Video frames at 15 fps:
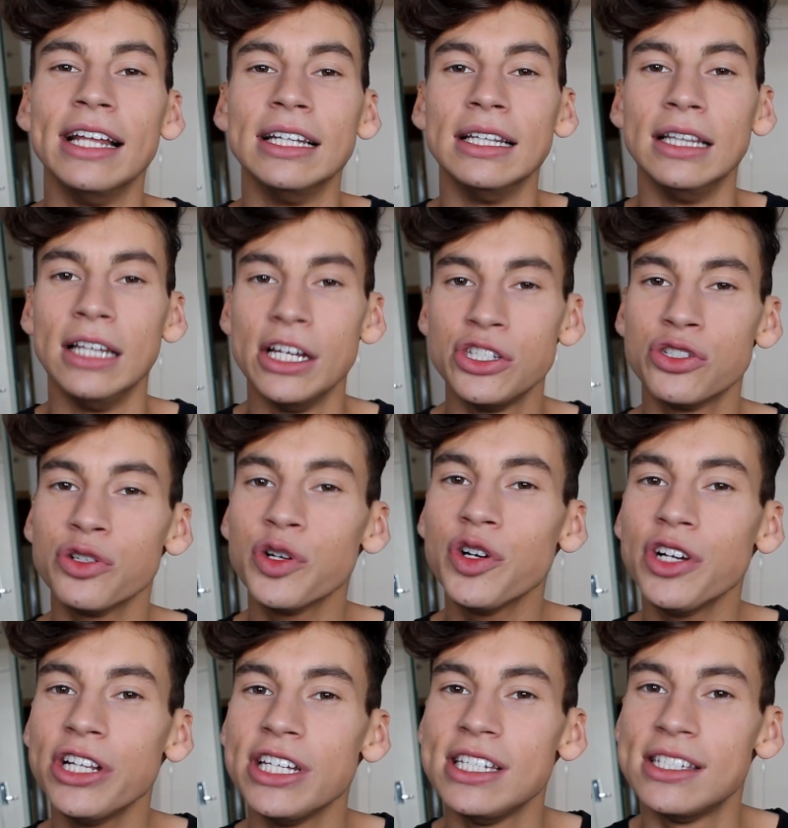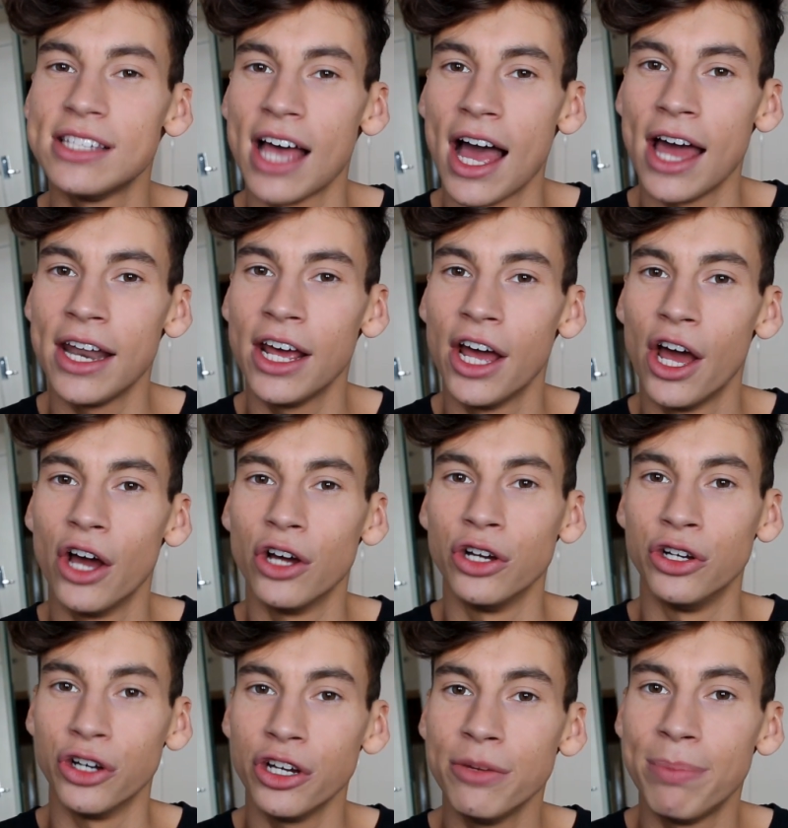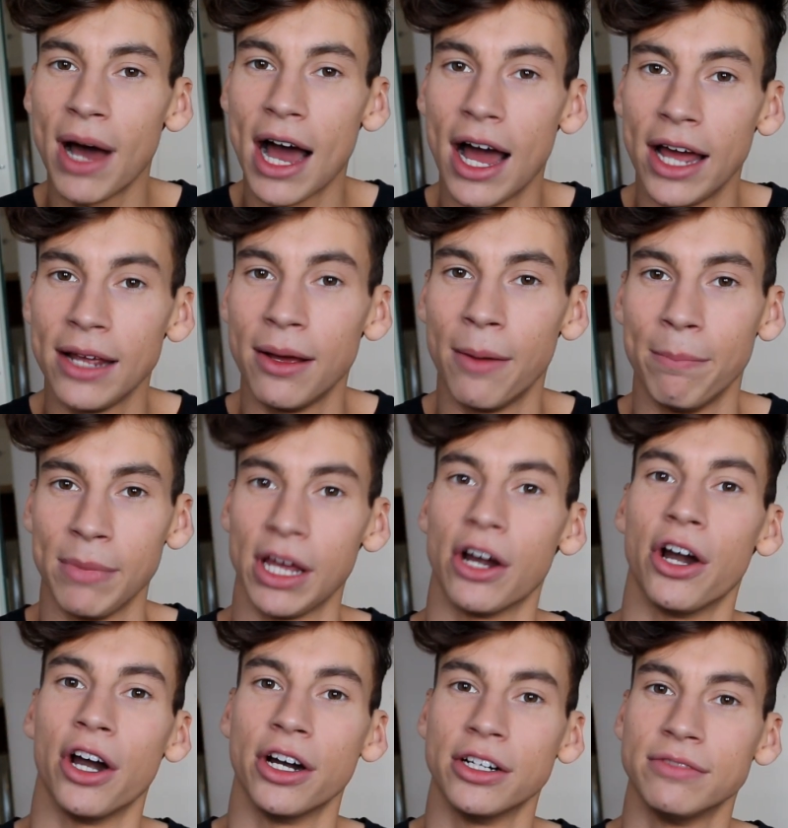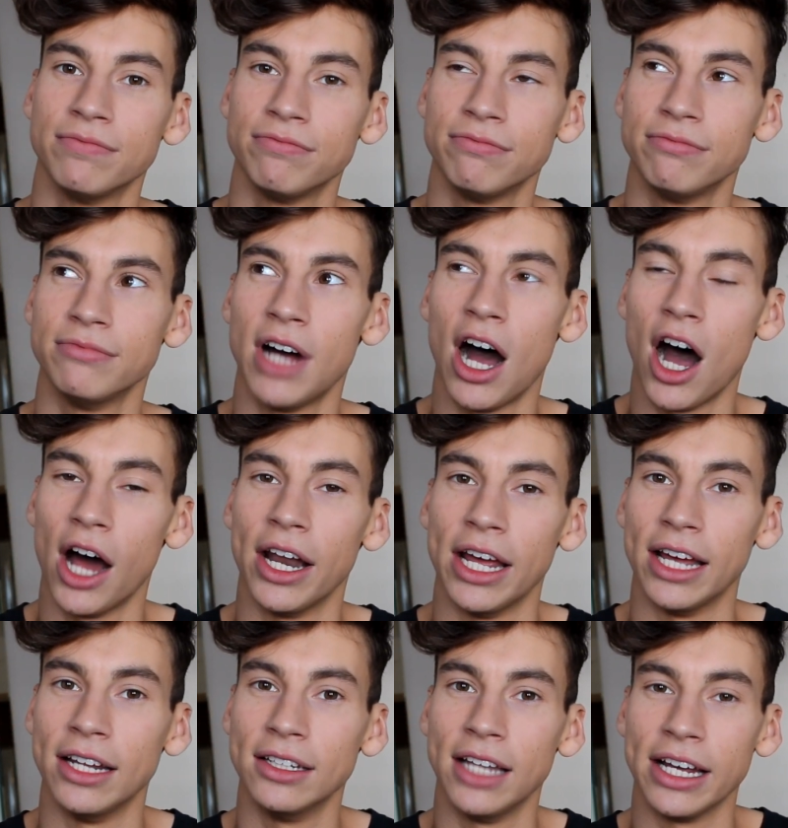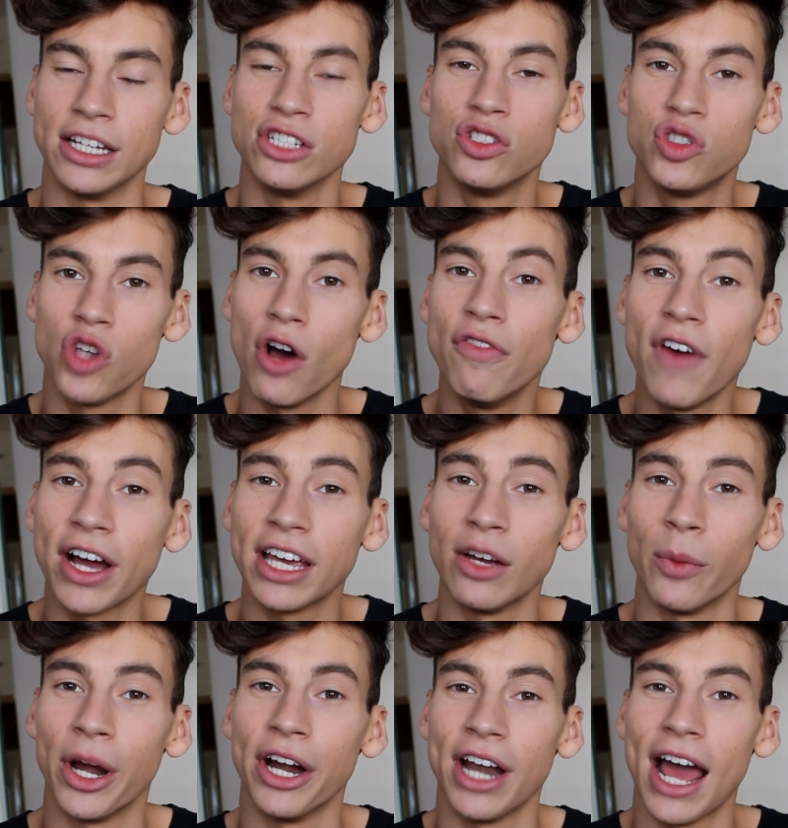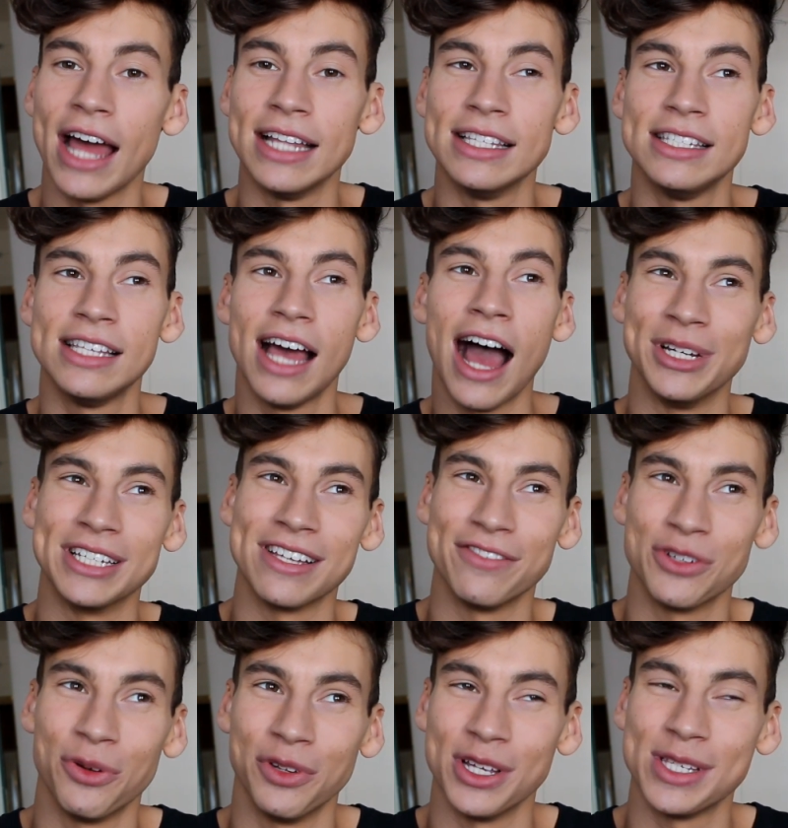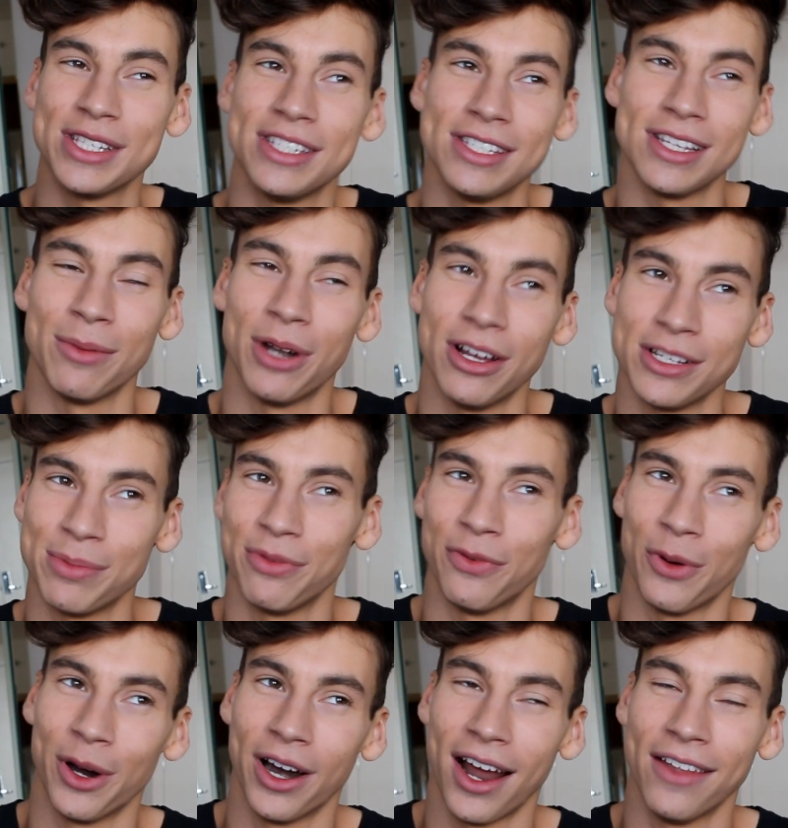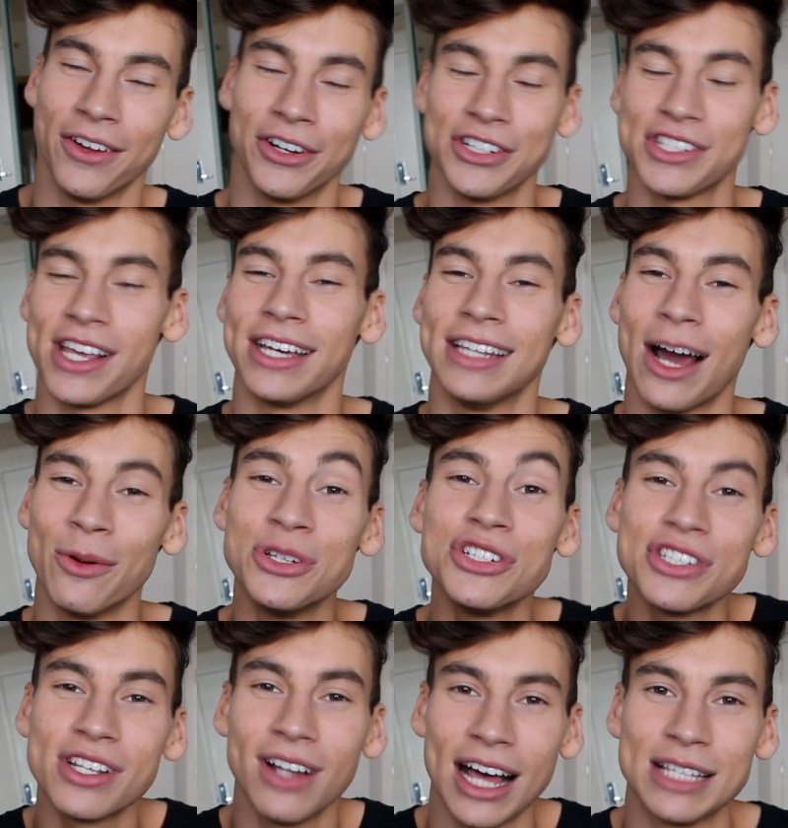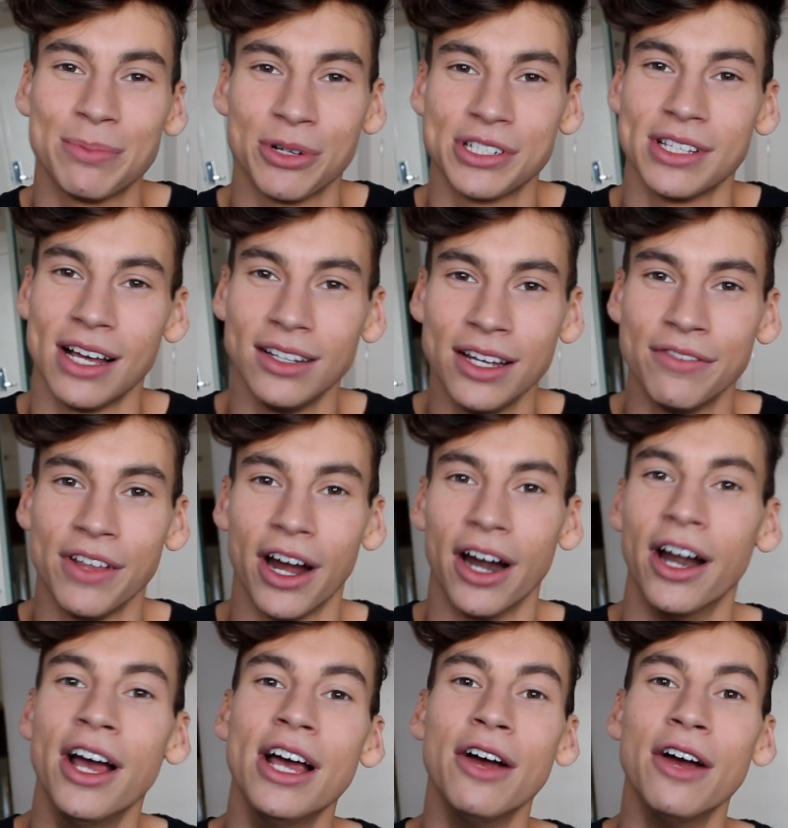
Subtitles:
it literally said, goodbye mirror. On it, like so fucking weird. And because I've told this to someone else before and they're just like, that was just the last person that lived there